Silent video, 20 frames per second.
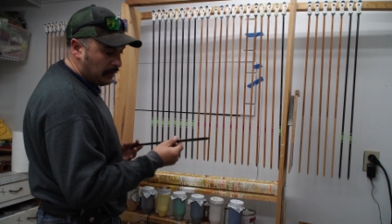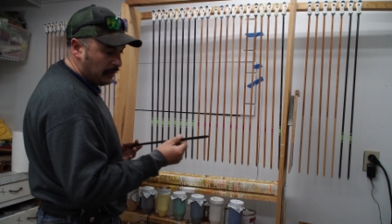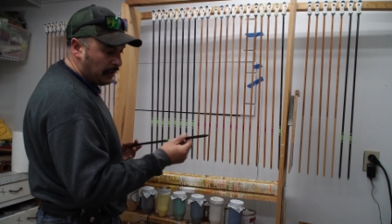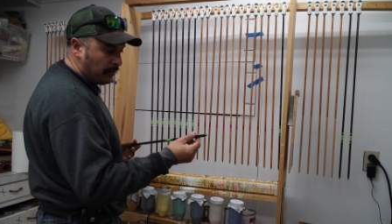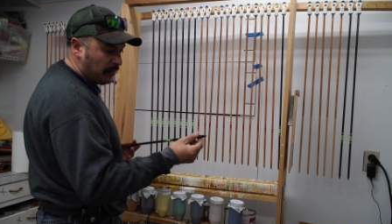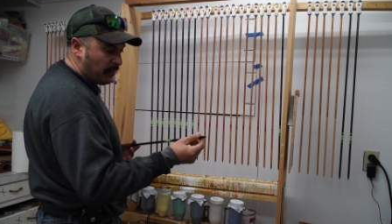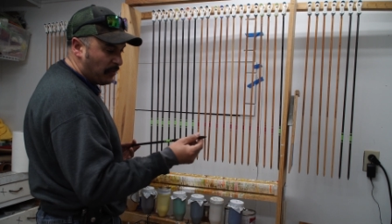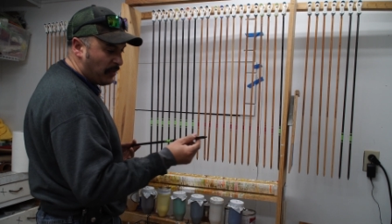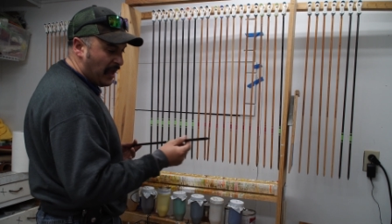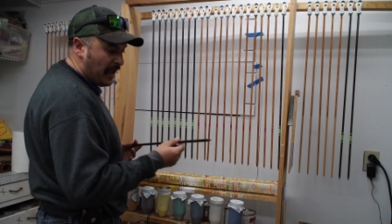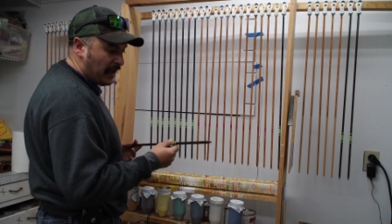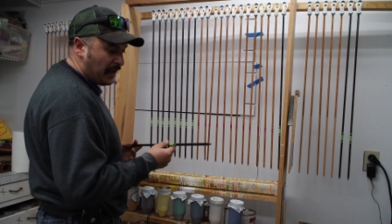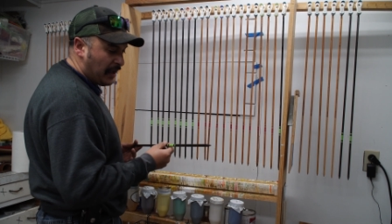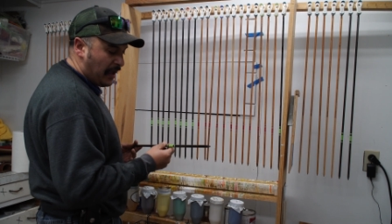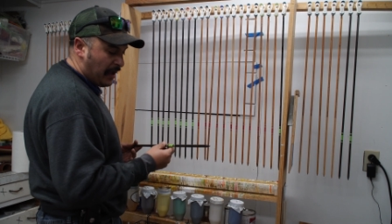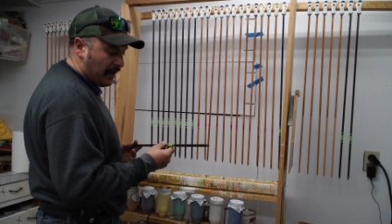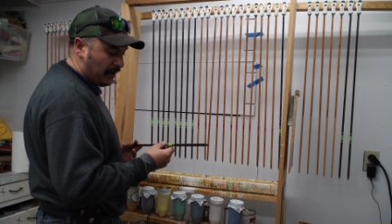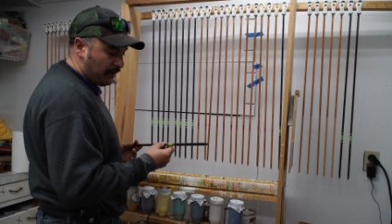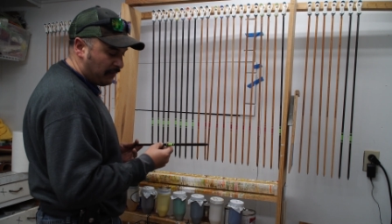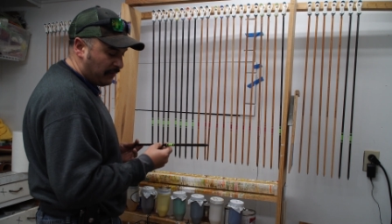dipped the back
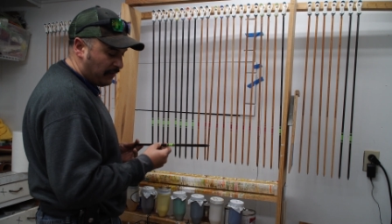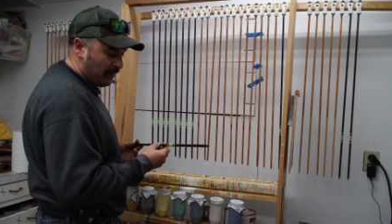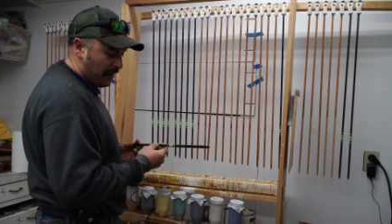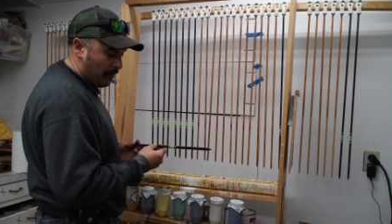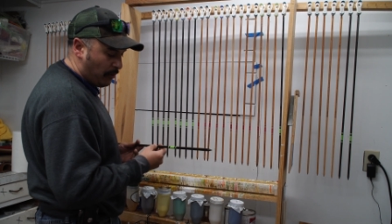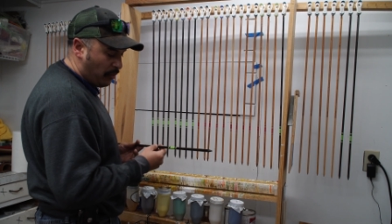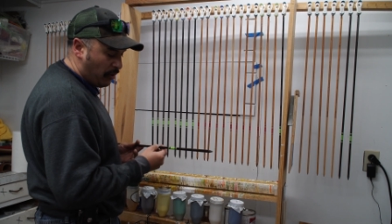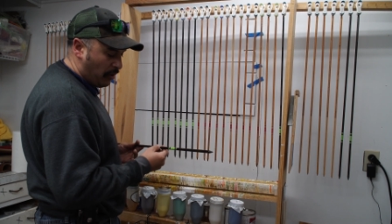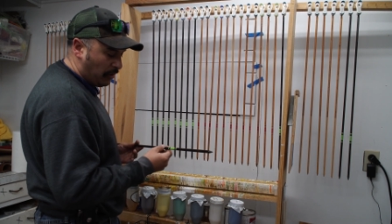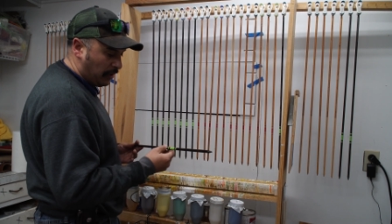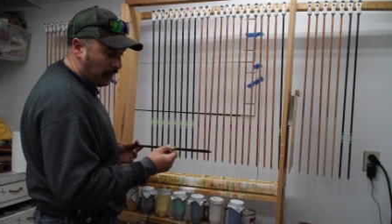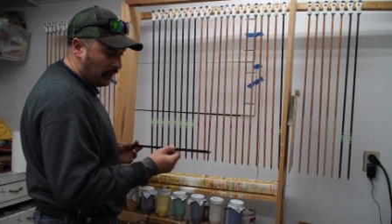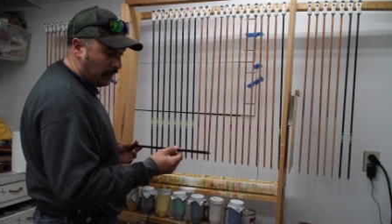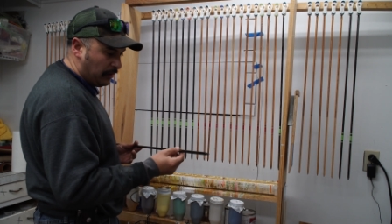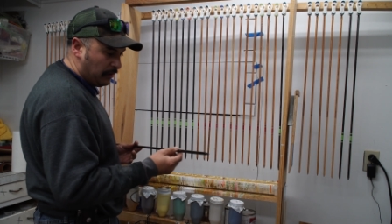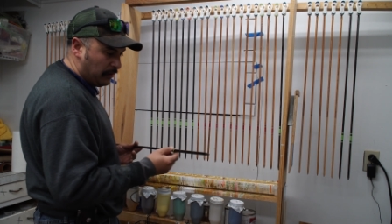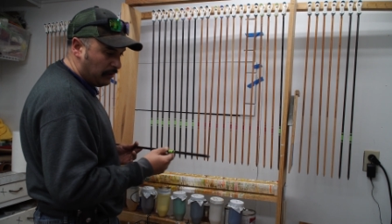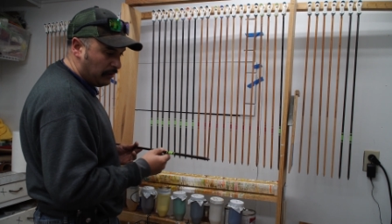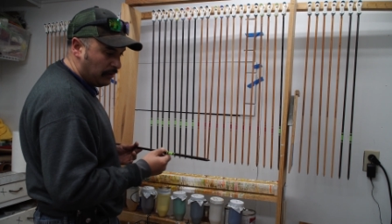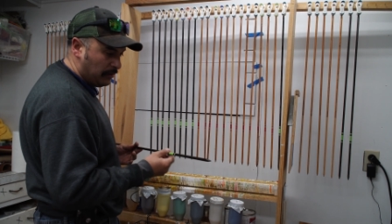half in that
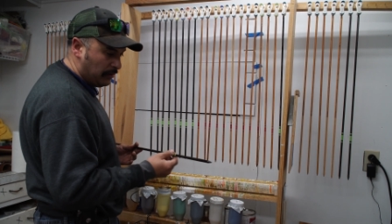poly